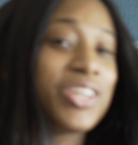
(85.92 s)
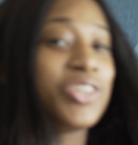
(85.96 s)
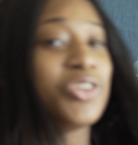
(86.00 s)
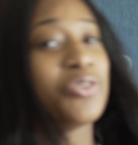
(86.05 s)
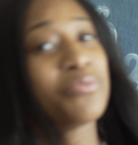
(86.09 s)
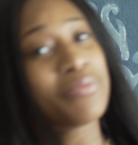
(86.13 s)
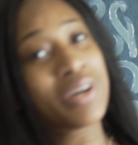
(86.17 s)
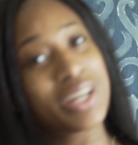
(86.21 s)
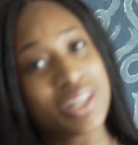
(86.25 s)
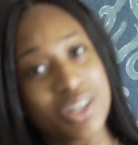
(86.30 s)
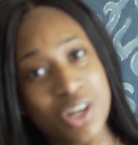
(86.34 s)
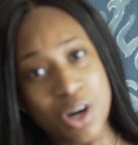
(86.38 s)

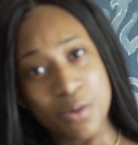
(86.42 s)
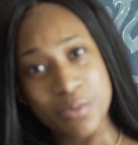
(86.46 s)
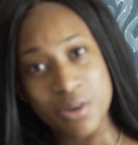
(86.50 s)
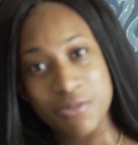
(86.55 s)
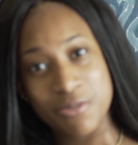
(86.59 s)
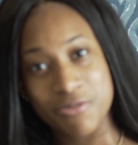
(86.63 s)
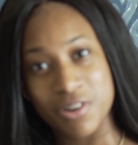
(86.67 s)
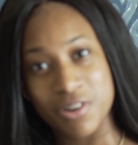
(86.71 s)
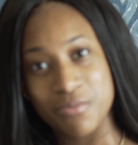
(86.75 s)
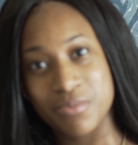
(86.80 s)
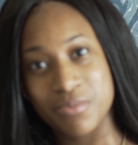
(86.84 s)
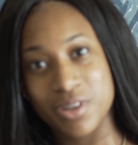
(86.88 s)
You may know
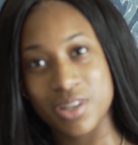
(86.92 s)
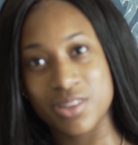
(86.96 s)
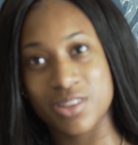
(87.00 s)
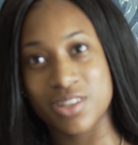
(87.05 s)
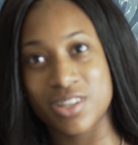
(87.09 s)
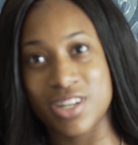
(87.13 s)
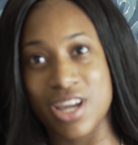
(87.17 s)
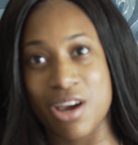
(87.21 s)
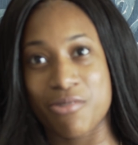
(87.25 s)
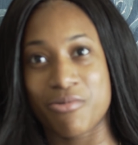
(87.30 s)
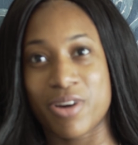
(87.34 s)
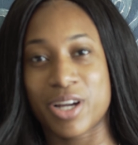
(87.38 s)
me from being
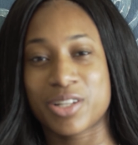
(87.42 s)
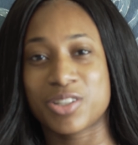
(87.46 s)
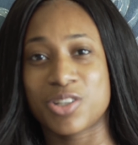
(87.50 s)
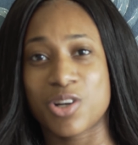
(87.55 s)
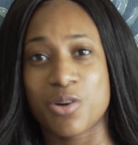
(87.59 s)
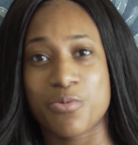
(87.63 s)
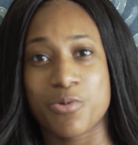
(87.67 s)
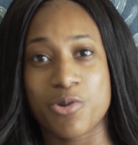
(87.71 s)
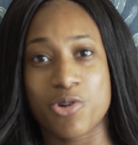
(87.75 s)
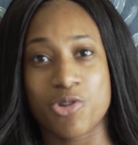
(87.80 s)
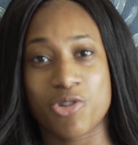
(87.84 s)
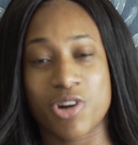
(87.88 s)
the
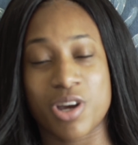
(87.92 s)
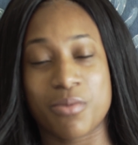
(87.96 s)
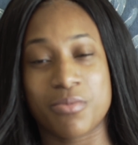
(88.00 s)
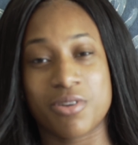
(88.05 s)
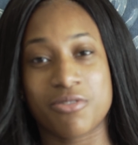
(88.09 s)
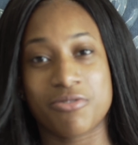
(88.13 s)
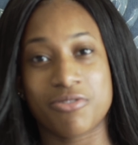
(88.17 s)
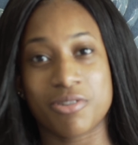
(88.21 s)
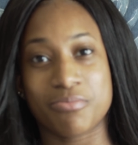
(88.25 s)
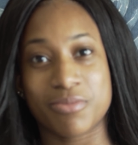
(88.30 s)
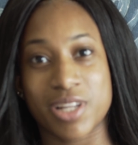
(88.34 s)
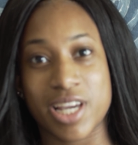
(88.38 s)
director of
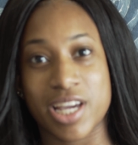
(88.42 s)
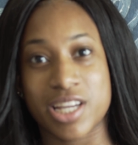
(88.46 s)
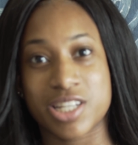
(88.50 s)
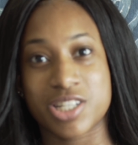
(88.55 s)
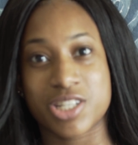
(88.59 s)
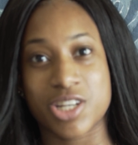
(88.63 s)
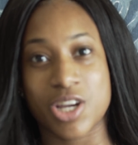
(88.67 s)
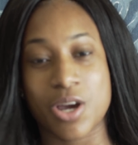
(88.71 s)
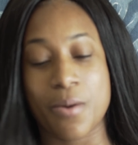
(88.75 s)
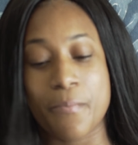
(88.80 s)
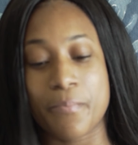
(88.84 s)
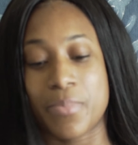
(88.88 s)
programming from
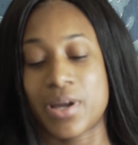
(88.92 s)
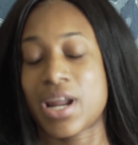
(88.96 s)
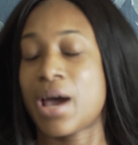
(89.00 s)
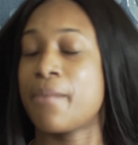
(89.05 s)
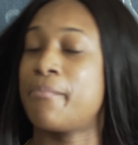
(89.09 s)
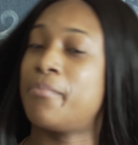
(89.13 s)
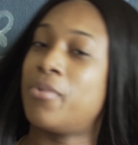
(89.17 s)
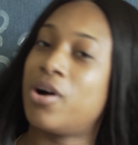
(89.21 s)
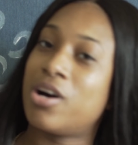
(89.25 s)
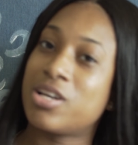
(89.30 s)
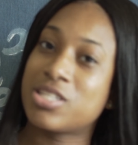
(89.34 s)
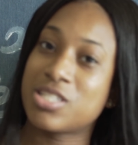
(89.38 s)
last year, but
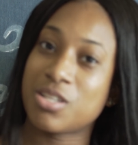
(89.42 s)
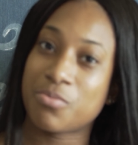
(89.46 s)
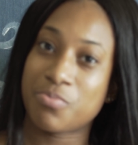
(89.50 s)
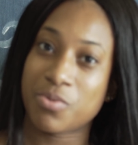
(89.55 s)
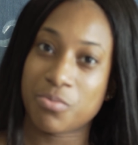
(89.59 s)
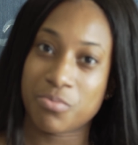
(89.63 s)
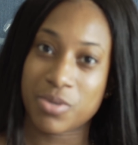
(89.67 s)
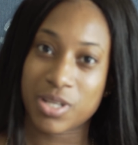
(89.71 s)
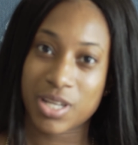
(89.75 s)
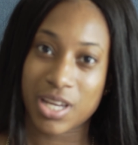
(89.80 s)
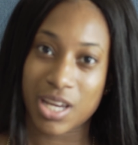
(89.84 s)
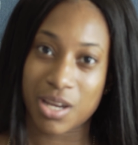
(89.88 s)
I bossed up
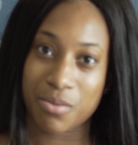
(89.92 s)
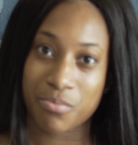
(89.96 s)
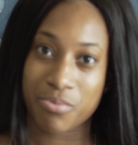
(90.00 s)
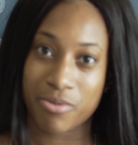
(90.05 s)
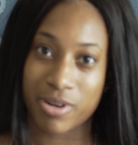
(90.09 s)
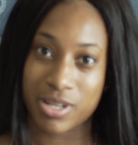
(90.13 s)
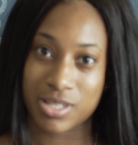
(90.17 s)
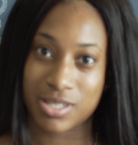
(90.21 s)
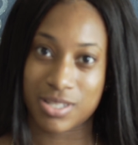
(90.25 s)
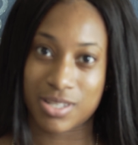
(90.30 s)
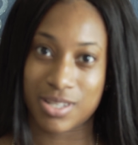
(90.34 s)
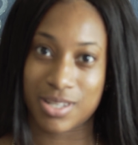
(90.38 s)
and became
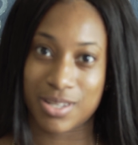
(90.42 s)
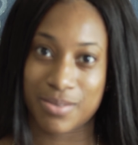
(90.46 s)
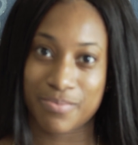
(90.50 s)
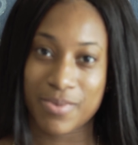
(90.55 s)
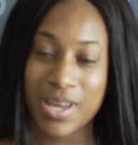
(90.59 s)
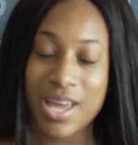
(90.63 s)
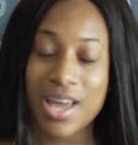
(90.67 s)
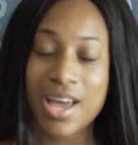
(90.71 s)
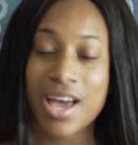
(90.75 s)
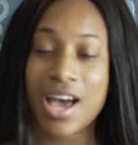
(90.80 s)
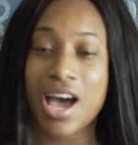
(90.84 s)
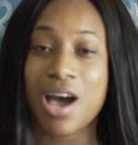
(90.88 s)

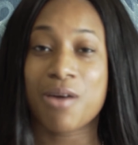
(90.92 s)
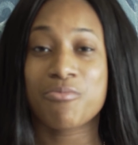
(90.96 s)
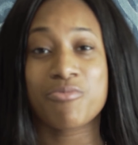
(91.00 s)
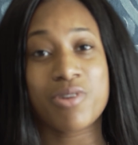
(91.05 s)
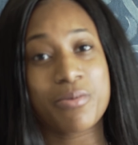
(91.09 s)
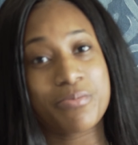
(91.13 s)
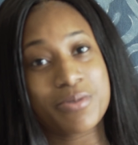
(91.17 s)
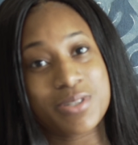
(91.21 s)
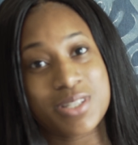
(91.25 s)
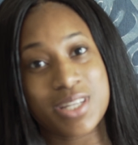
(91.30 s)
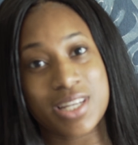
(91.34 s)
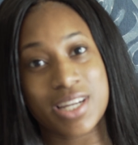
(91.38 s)
president. I'm
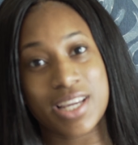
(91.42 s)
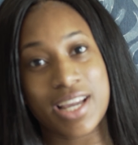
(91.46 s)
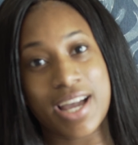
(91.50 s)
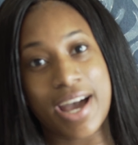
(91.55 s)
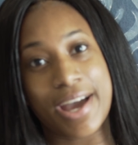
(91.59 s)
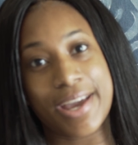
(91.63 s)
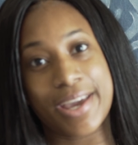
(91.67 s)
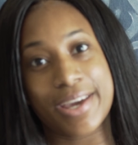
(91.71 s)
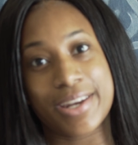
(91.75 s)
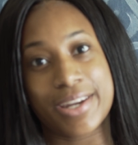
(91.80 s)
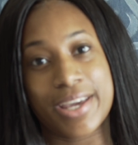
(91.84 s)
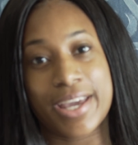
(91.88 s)
representing
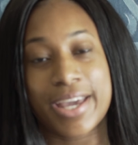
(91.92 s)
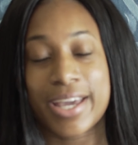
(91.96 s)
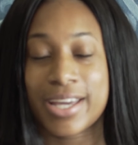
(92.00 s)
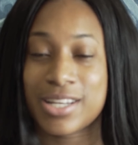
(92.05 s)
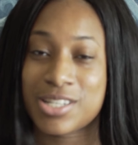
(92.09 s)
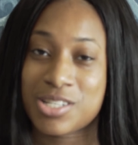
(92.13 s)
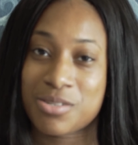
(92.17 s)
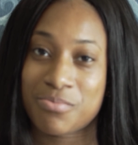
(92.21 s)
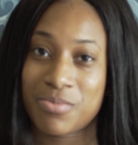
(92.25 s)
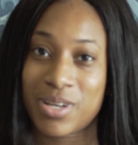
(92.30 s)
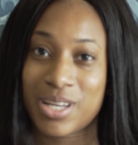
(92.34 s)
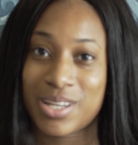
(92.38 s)
Guyana
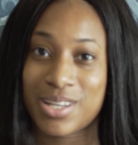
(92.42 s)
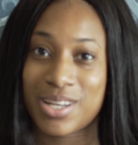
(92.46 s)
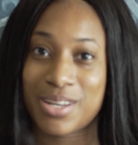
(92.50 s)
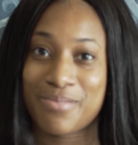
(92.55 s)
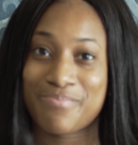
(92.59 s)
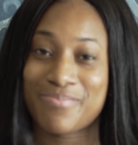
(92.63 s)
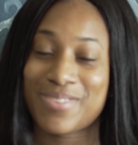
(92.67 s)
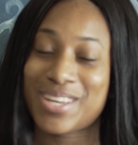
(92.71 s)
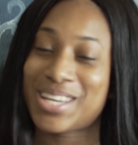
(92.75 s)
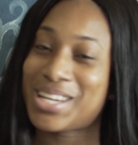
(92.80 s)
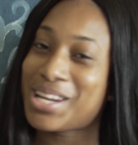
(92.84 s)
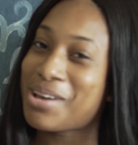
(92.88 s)
and
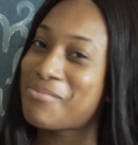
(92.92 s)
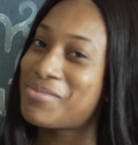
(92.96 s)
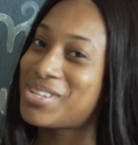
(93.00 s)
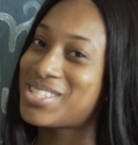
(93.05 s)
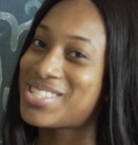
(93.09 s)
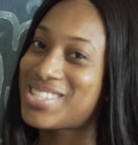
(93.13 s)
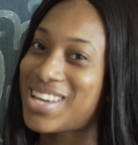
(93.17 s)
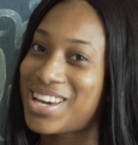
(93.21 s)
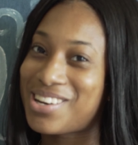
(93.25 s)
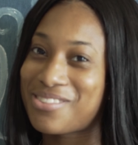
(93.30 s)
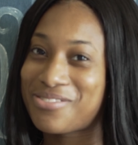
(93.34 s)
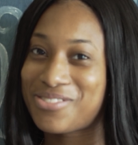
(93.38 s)
Jamaica, and I'm
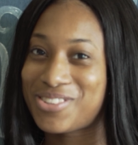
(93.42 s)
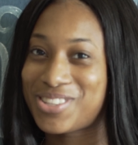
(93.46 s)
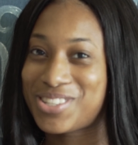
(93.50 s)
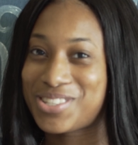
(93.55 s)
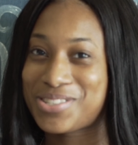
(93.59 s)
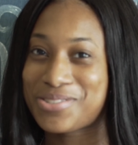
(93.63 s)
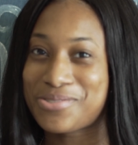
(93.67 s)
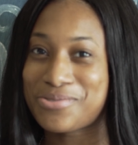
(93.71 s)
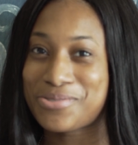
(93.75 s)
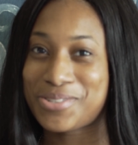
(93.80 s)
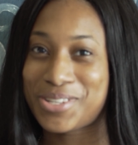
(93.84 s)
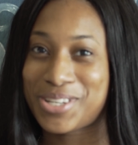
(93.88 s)
excited for
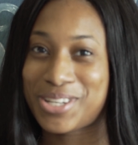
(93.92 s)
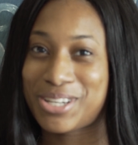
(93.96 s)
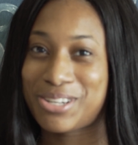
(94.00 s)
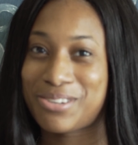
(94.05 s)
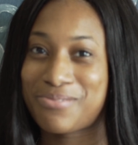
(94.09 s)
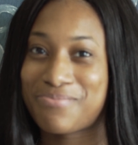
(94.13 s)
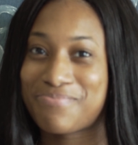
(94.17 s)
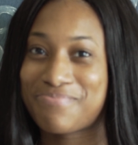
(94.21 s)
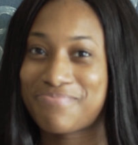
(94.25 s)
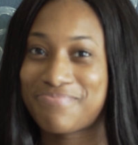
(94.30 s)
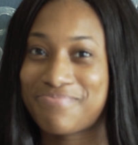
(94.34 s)
the school year.